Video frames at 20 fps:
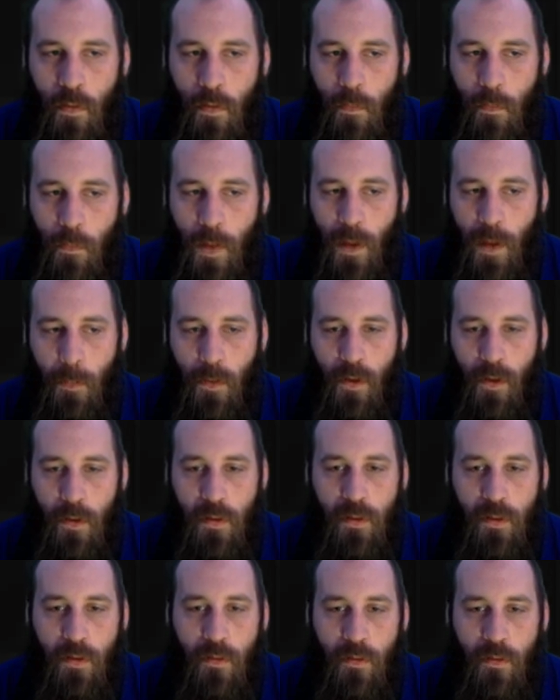
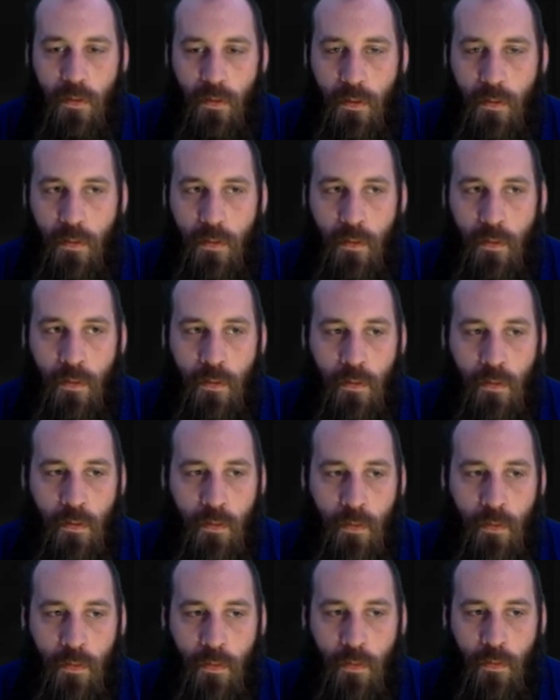playbooks.
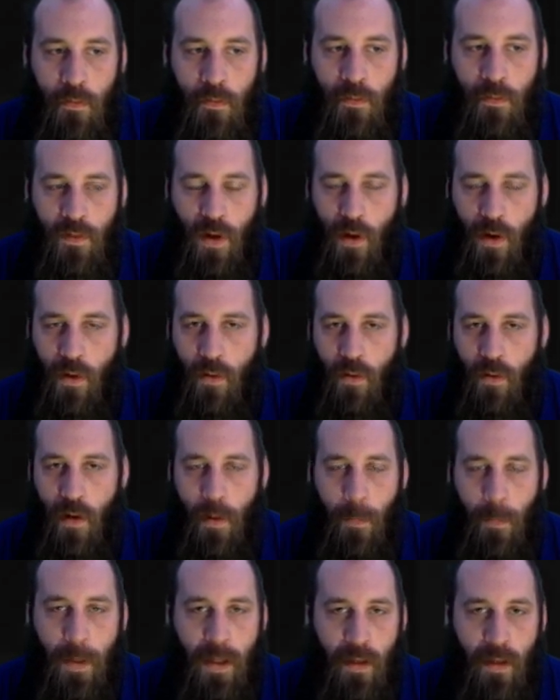So,
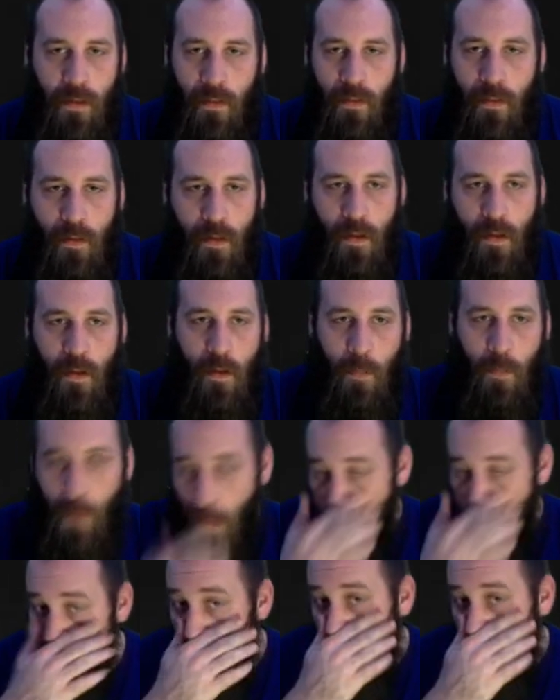I mean,
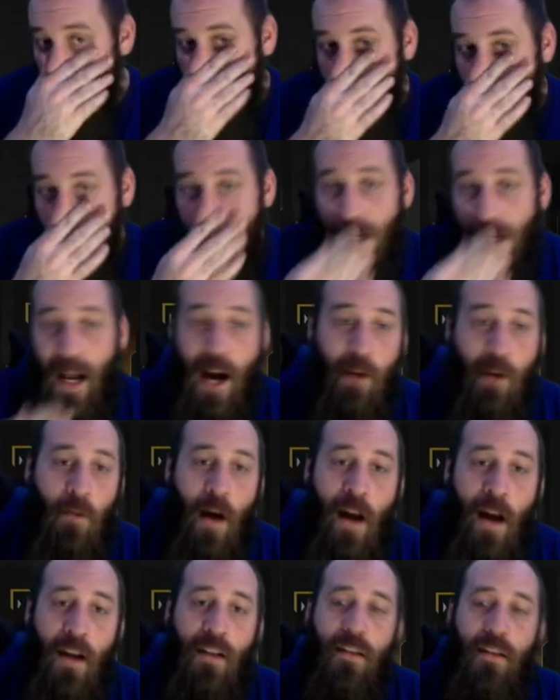playbooks and
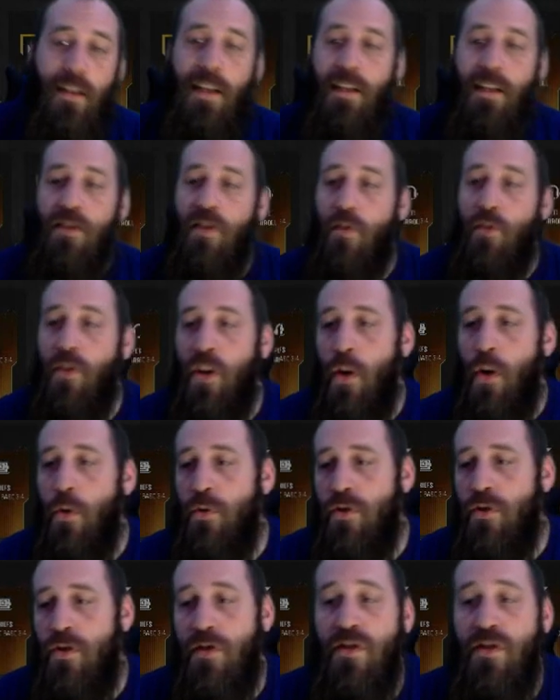ironically, so
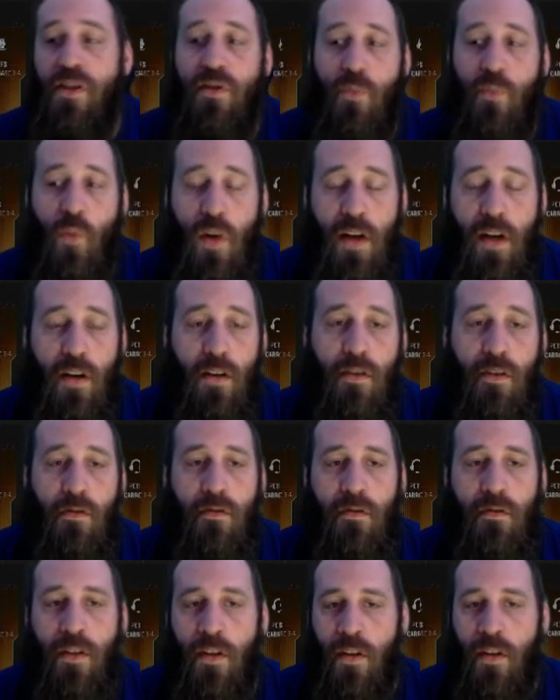coaches as well,
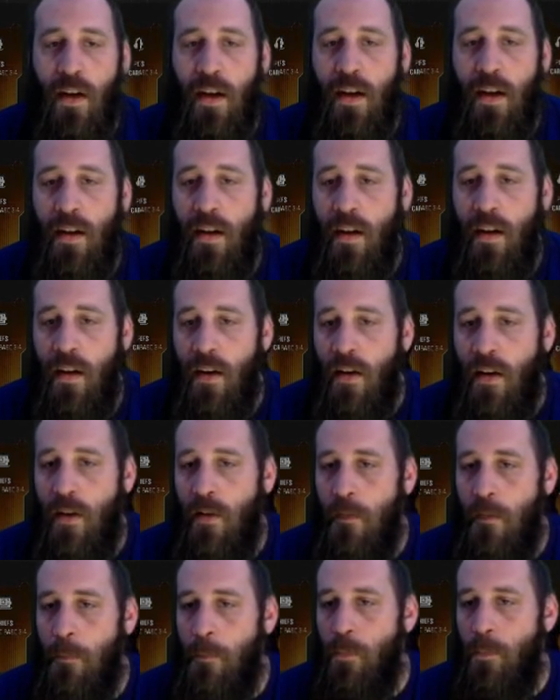okay?
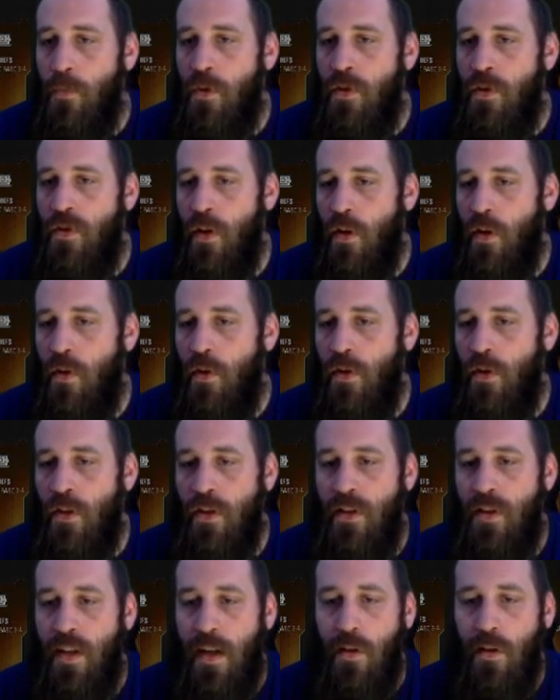So, you
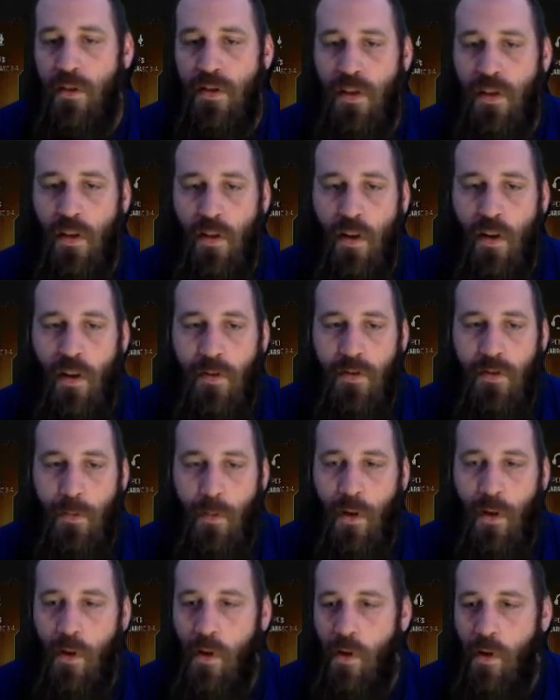can see I was selling off some
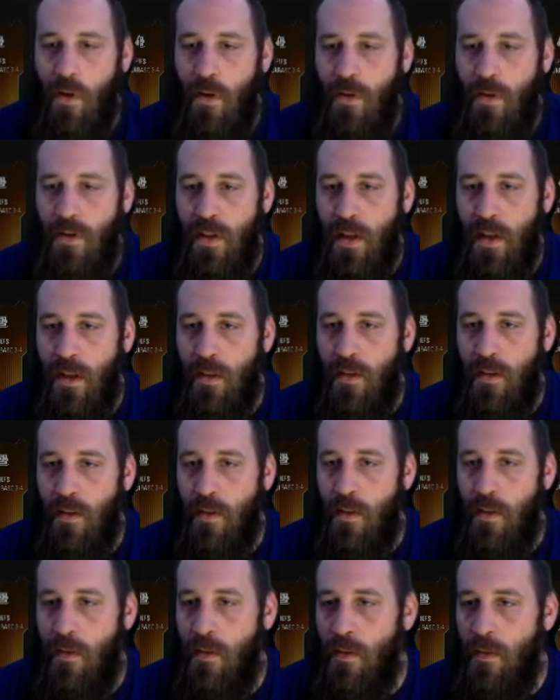cards.
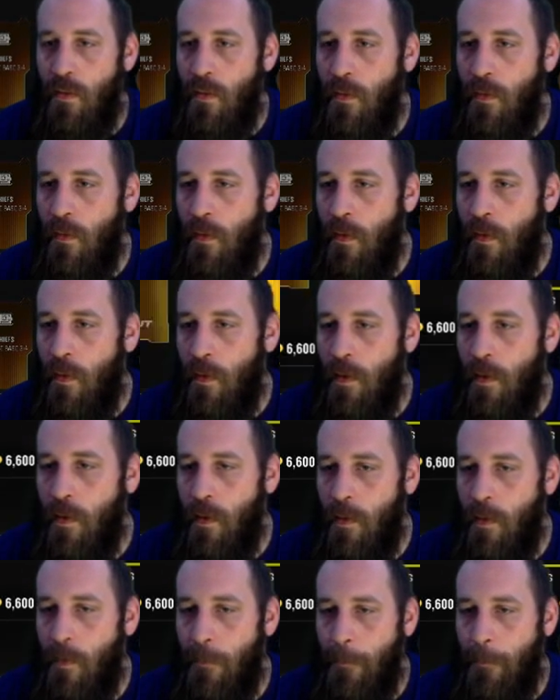
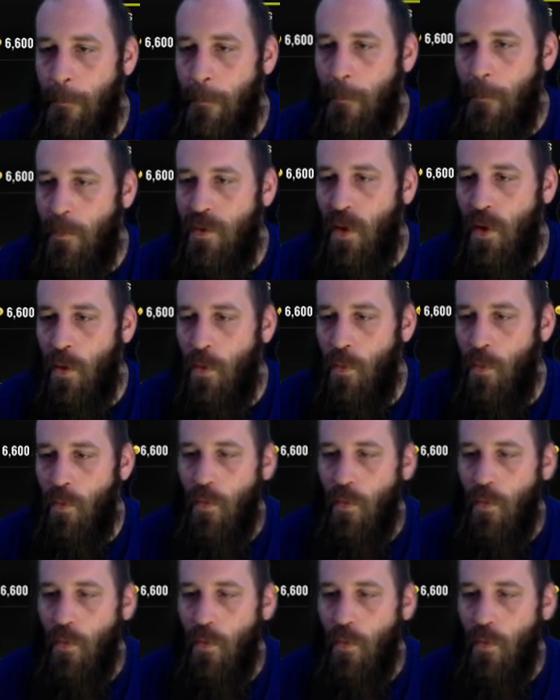So,